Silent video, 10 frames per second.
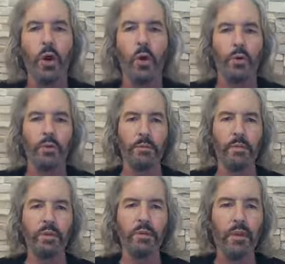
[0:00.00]
or the
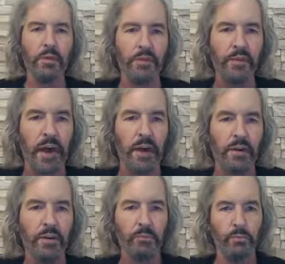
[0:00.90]
pillar of
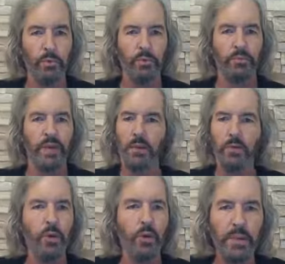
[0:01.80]
fire moved. They
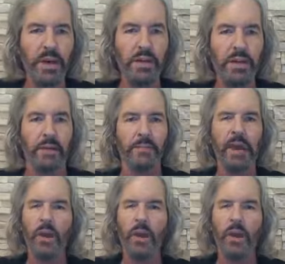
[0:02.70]
were obedient.